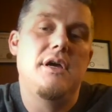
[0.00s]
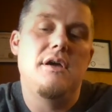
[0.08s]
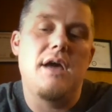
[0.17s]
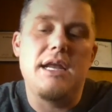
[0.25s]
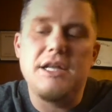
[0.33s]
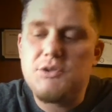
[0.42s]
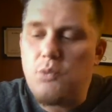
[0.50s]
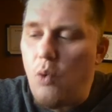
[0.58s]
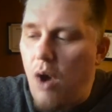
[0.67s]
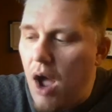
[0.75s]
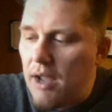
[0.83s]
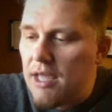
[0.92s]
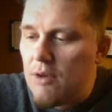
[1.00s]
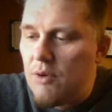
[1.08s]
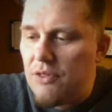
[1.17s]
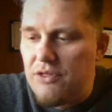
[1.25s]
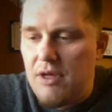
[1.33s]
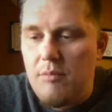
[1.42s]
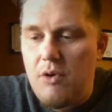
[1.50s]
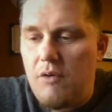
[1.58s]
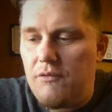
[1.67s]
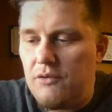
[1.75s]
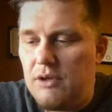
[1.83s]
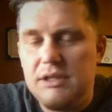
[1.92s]
And it's walking with them
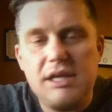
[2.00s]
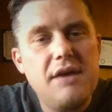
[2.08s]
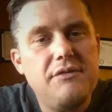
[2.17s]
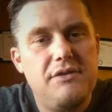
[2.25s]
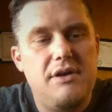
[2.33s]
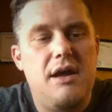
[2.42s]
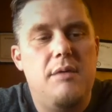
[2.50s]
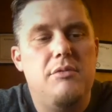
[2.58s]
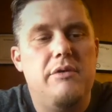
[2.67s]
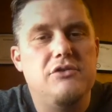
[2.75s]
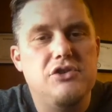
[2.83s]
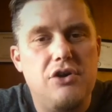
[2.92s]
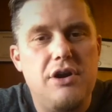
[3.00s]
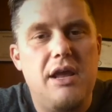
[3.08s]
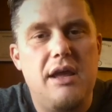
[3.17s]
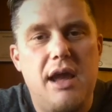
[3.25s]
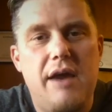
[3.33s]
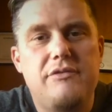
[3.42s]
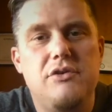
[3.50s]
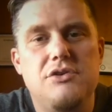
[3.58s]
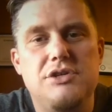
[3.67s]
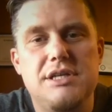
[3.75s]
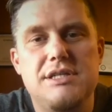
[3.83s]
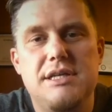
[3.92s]
over a lifetime of journeying after
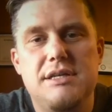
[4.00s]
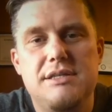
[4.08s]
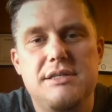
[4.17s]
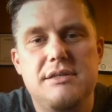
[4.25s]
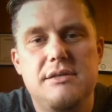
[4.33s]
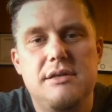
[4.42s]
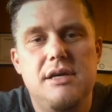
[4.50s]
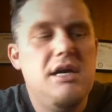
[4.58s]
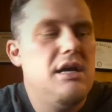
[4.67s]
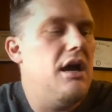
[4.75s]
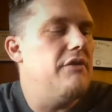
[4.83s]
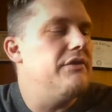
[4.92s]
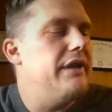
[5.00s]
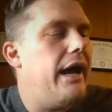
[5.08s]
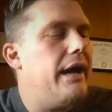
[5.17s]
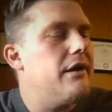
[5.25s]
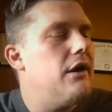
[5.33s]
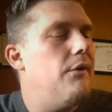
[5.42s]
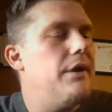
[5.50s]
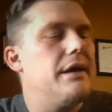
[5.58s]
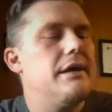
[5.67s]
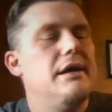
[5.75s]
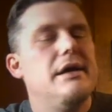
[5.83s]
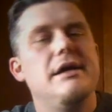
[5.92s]
Jesus, of not
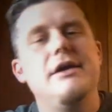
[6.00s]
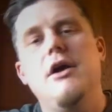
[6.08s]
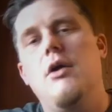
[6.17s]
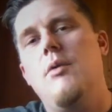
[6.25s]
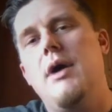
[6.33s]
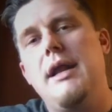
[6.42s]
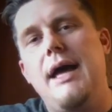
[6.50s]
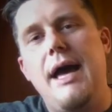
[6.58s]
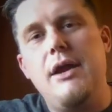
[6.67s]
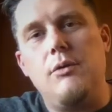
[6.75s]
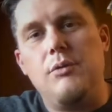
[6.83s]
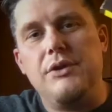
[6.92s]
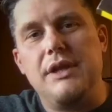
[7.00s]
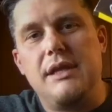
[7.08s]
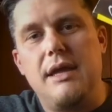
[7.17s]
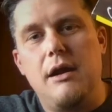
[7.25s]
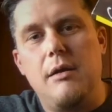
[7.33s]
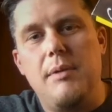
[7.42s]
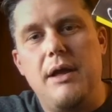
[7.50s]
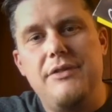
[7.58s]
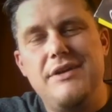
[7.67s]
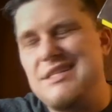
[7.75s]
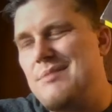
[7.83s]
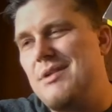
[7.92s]
going, you know what, I don't really care about
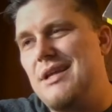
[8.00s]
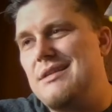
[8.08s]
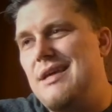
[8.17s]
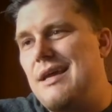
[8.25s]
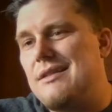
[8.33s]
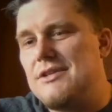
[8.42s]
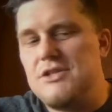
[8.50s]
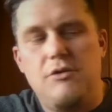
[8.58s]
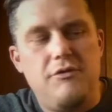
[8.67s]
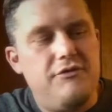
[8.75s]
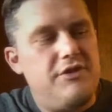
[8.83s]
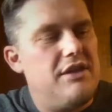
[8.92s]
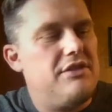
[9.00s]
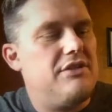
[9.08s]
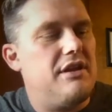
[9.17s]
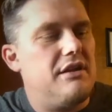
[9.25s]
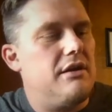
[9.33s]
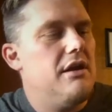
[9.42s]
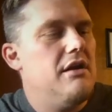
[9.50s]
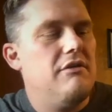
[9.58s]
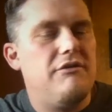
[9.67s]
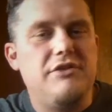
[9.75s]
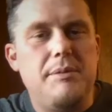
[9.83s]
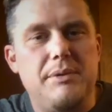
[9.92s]
this. I'm going to take this whole faith thing
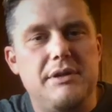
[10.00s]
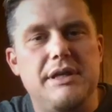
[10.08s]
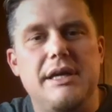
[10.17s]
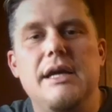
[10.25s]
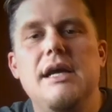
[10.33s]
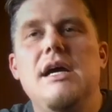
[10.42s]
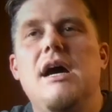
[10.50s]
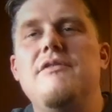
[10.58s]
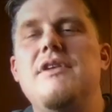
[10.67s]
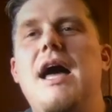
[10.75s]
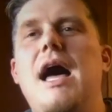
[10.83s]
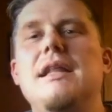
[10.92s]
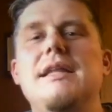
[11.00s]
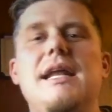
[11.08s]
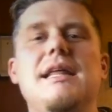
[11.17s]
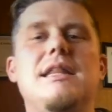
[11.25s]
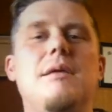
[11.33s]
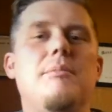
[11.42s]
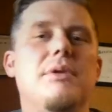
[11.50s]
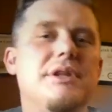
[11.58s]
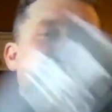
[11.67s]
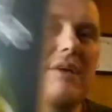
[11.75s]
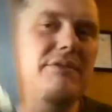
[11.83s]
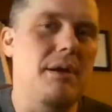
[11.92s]
flippantly, of not letting them
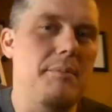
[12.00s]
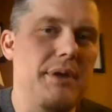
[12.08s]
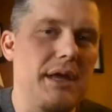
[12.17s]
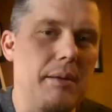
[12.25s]
believe that being a